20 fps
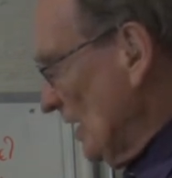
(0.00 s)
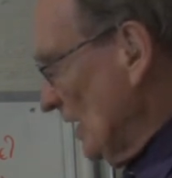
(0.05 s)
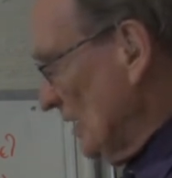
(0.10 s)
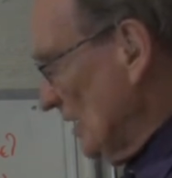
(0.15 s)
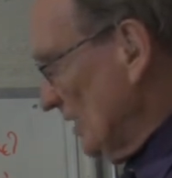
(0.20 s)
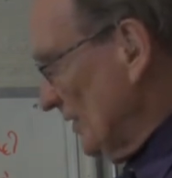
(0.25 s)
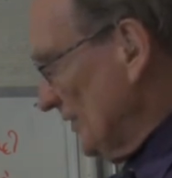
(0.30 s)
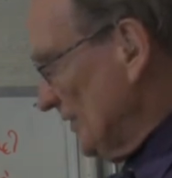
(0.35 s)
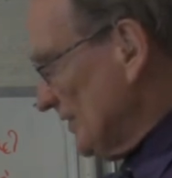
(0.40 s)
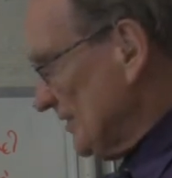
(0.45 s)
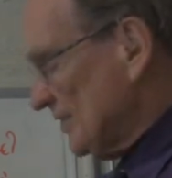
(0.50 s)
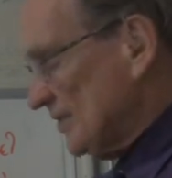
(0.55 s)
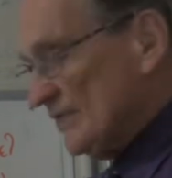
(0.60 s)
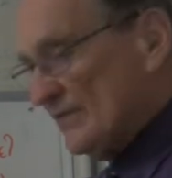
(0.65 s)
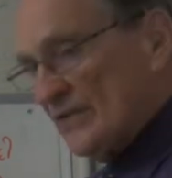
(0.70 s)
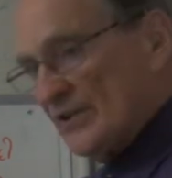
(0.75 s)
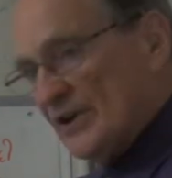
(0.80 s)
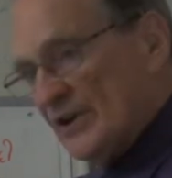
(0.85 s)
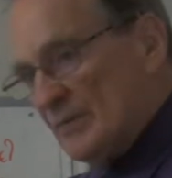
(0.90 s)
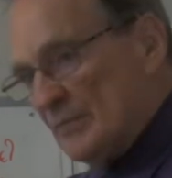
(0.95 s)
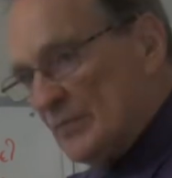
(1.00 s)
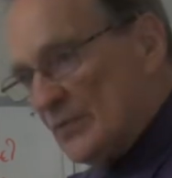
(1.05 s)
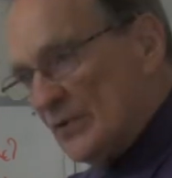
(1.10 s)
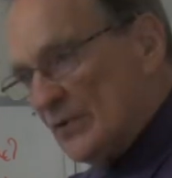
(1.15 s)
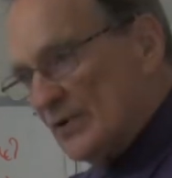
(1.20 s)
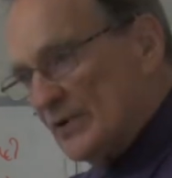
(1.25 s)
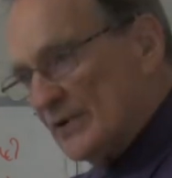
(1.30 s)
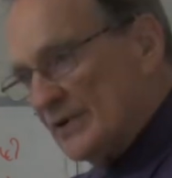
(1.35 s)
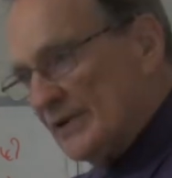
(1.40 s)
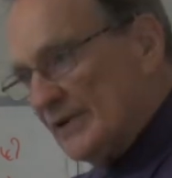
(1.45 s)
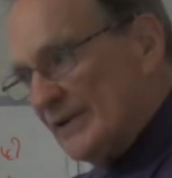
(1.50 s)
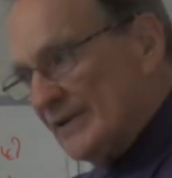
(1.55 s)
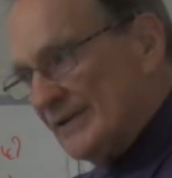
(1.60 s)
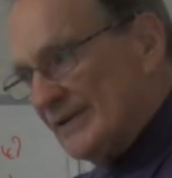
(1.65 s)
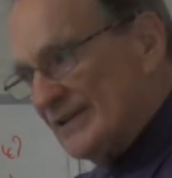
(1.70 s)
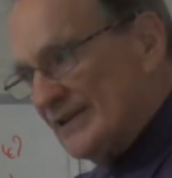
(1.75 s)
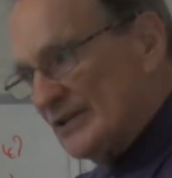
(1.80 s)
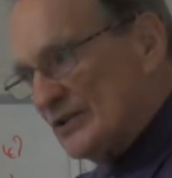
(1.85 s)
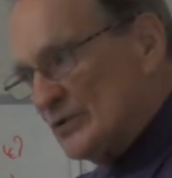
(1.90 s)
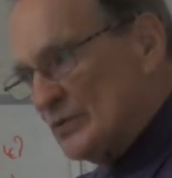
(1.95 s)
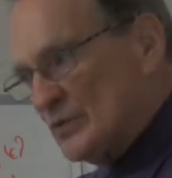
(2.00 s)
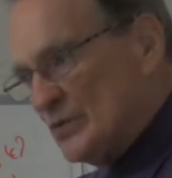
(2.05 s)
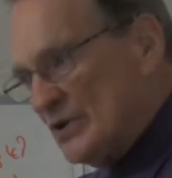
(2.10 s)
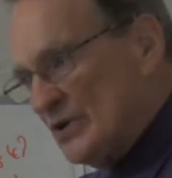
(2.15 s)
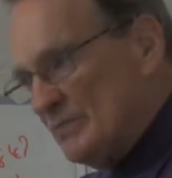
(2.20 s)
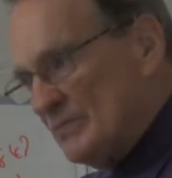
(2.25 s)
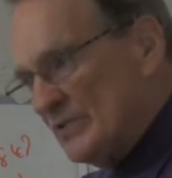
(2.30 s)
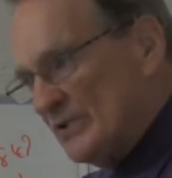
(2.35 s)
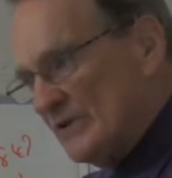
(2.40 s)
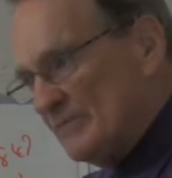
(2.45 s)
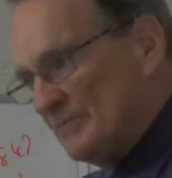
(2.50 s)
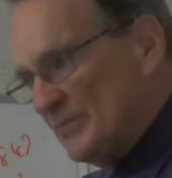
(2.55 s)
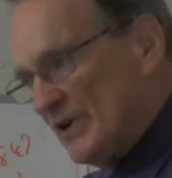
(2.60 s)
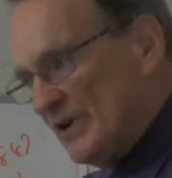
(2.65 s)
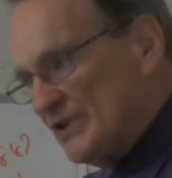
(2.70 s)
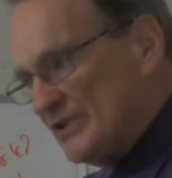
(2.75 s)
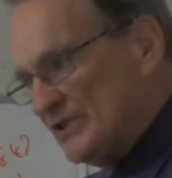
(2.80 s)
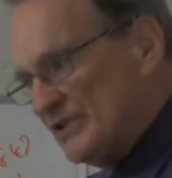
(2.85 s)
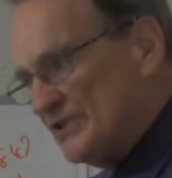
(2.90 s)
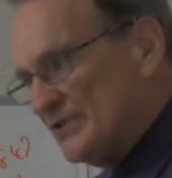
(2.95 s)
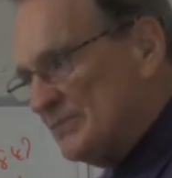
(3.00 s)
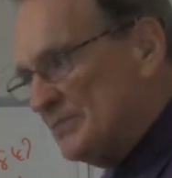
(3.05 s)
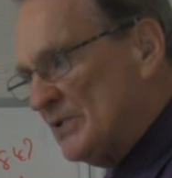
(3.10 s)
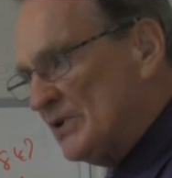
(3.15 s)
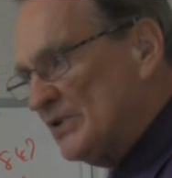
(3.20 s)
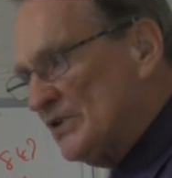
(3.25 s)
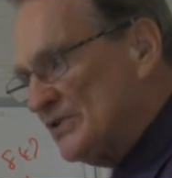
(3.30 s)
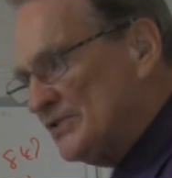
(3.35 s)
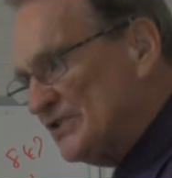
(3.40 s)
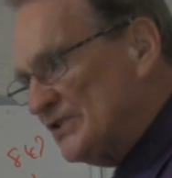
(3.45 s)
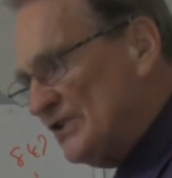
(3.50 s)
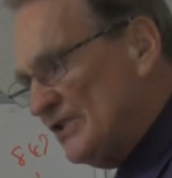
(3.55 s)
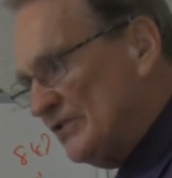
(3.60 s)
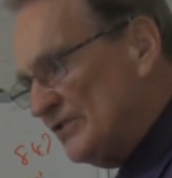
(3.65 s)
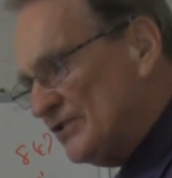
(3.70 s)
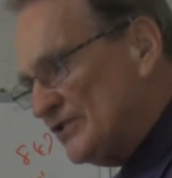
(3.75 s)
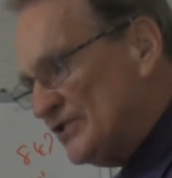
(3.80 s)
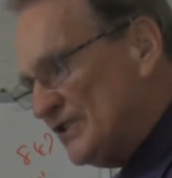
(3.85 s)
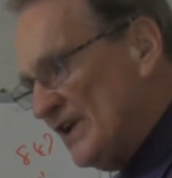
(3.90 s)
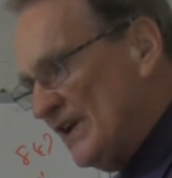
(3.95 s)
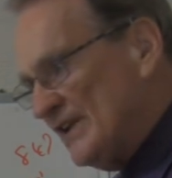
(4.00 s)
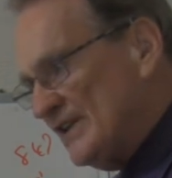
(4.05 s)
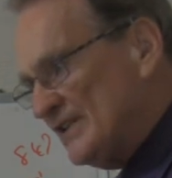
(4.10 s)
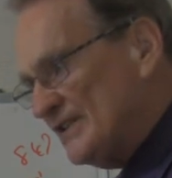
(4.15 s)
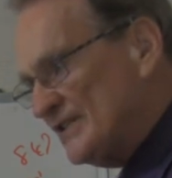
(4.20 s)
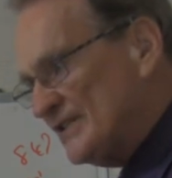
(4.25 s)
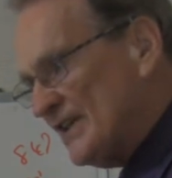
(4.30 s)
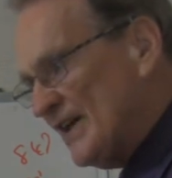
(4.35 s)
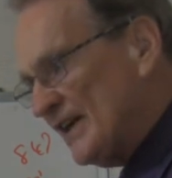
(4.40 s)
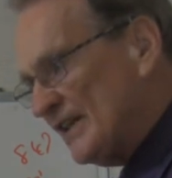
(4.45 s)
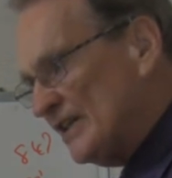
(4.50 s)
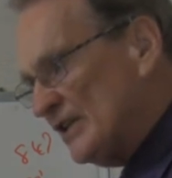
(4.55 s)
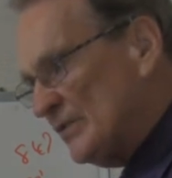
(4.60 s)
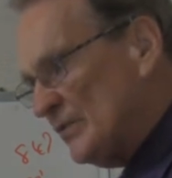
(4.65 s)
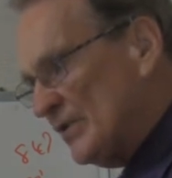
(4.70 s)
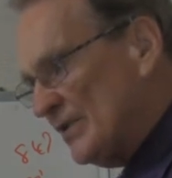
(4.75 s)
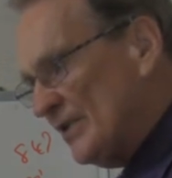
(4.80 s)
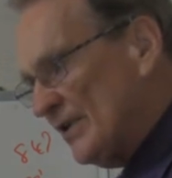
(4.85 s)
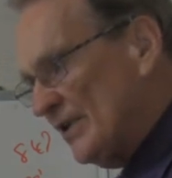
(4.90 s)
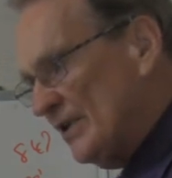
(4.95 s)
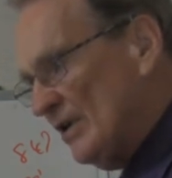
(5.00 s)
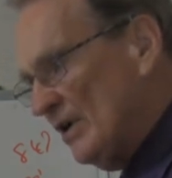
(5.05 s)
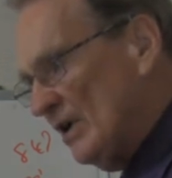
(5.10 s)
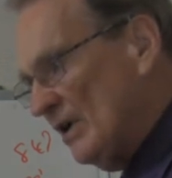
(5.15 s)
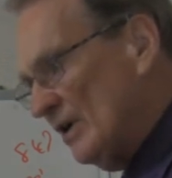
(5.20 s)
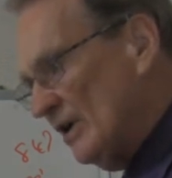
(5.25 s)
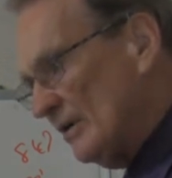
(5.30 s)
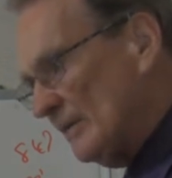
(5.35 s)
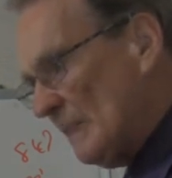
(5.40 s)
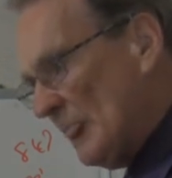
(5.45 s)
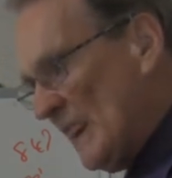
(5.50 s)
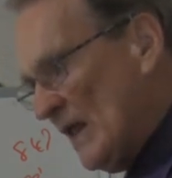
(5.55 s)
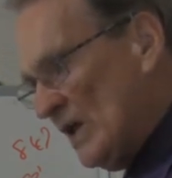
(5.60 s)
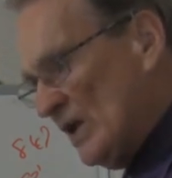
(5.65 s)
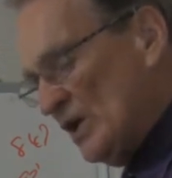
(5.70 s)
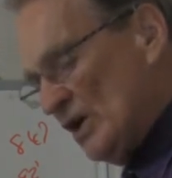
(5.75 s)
Uh, this is very important in the treatment of patients because they understand exactly where they are.